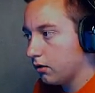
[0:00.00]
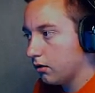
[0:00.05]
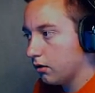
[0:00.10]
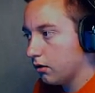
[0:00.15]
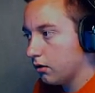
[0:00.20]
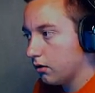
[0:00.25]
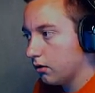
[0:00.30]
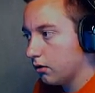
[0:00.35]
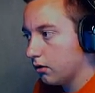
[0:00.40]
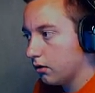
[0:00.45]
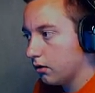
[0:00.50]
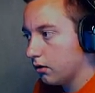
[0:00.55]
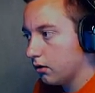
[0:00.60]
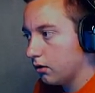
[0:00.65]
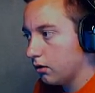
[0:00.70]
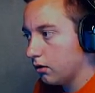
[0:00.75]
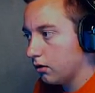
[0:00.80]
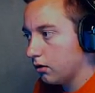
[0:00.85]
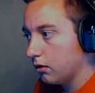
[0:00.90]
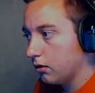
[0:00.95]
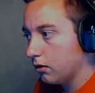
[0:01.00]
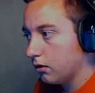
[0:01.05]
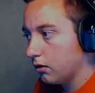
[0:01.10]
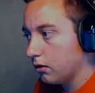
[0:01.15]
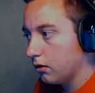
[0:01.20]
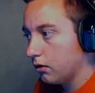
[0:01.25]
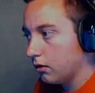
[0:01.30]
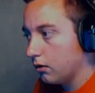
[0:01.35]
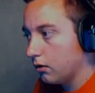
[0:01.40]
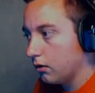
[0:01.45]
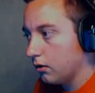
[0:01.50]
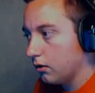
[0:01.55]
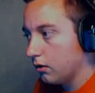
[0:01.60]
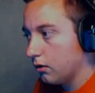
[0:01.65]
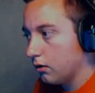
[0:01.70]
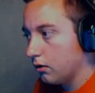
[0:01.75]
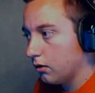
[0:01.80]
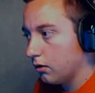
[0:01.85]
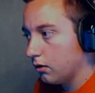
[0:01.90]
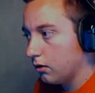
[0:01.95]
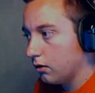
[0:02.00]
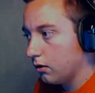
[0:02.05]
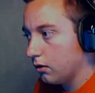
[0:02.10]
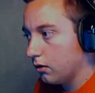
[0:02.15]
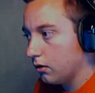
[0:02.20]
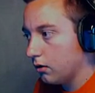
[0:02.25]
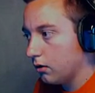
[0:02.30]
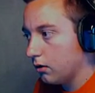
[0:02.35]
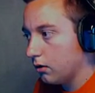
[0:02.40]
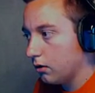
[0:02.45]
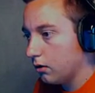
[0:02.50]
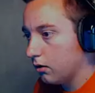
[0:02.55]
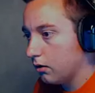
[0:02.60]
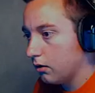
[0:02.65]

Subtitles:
Nobody speaks.